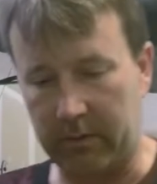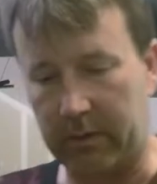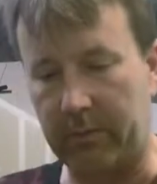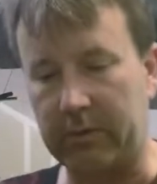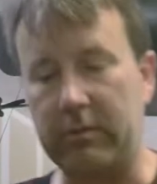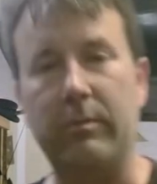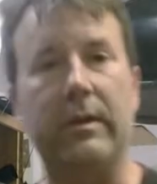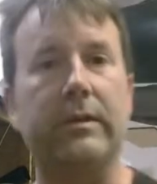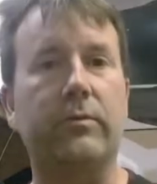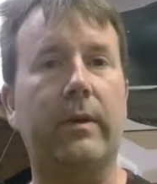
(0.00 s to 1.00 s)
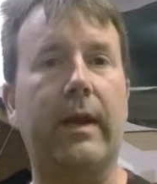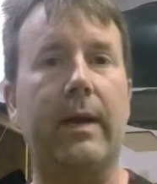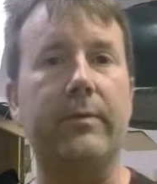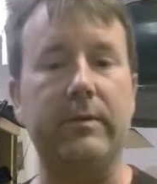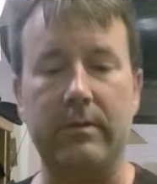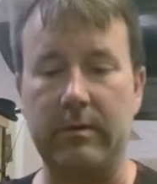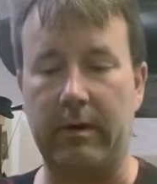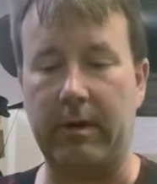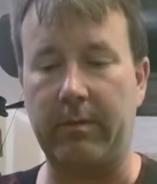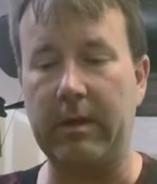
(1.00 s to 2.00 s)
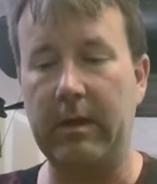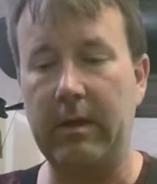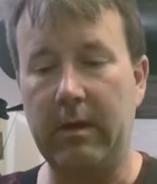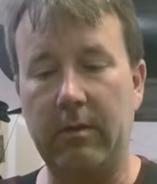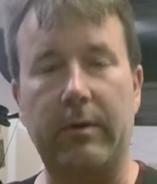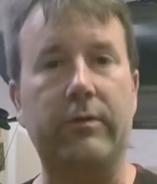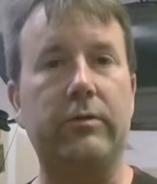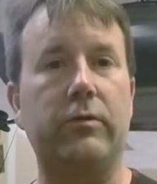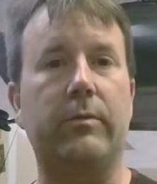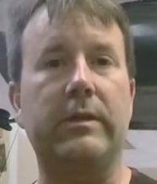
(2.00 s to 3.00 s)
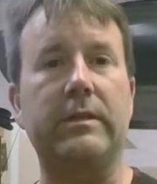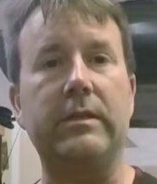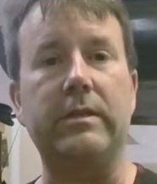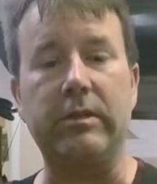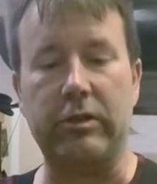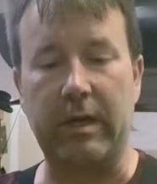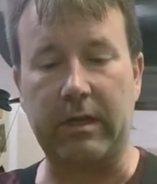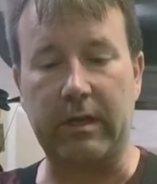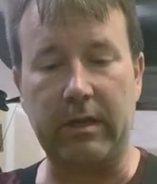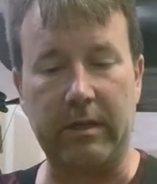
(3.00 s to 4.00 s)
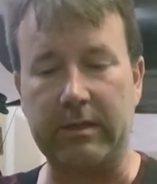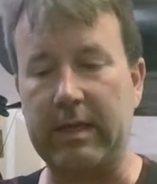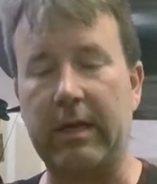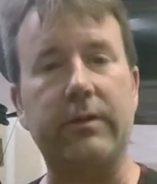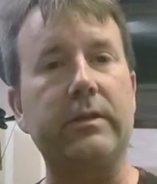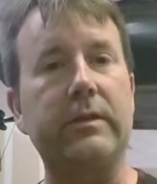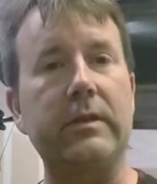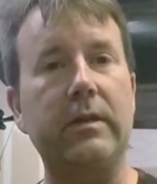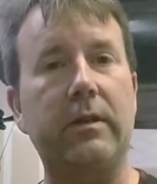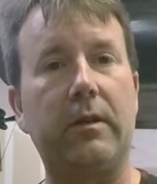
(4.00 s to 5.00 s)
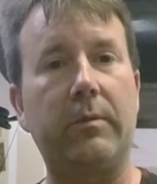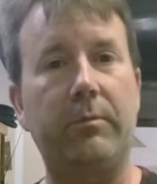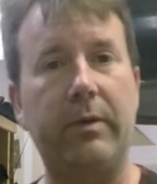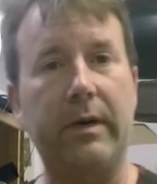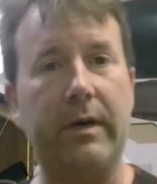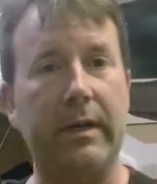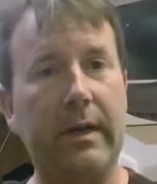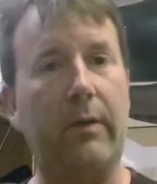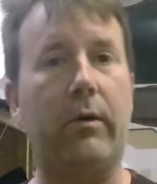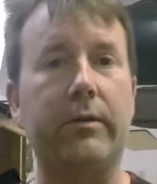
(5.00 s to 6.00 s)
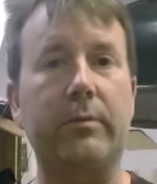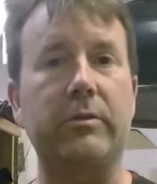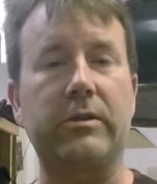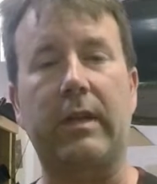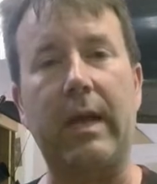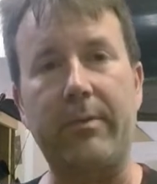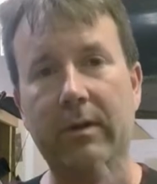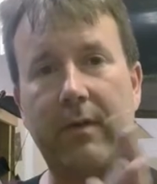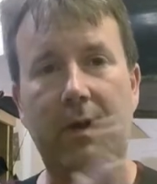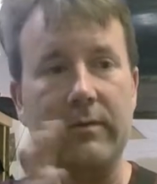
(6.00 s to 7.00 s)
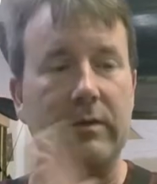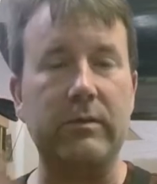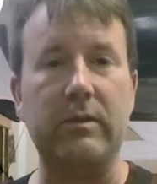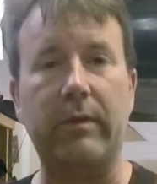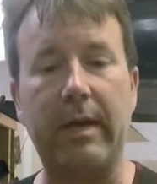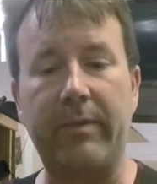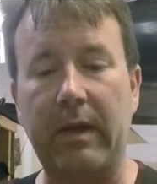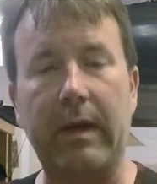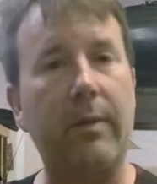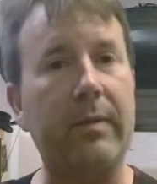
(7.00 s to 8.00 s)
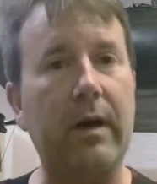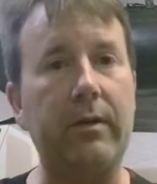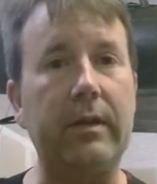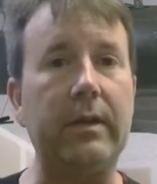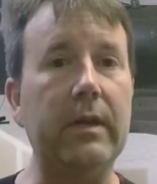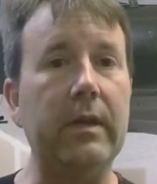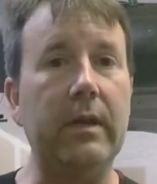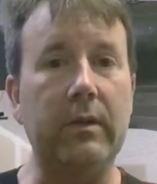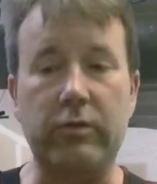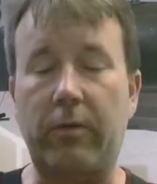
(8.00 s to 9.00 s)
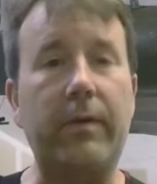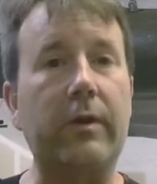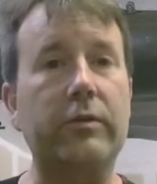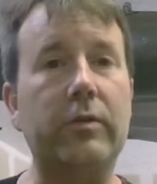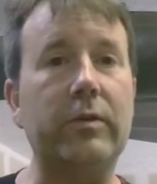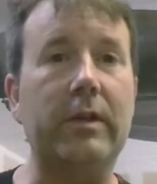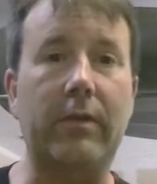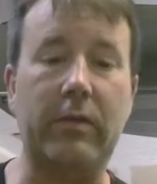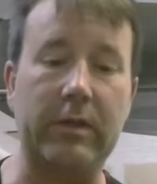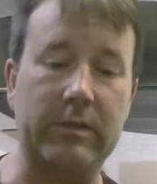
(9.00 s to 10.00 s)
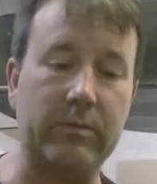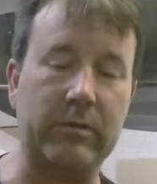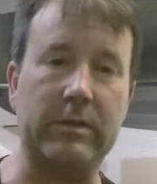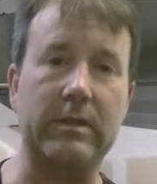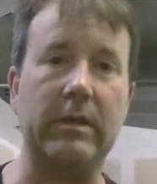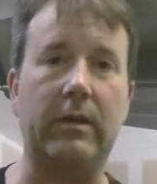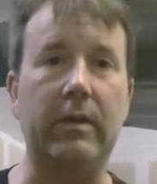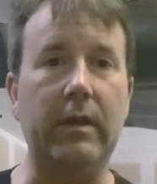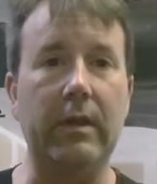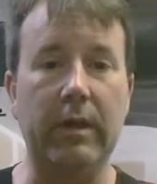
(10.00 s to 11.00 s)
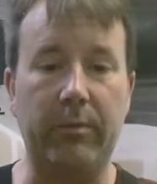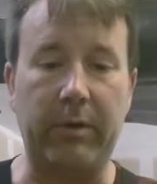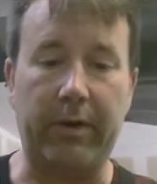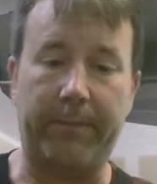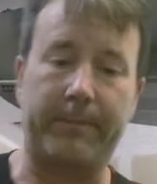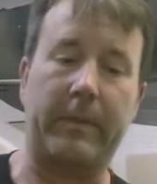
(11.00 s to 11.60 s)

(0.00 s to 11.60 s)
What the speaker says: I'm assuming that's what happened. When I was doing my CC check, they didn't exactly seal, but I wound up just lapping the valves in with some lapping compound, and so far so good. Everything seems to seal. But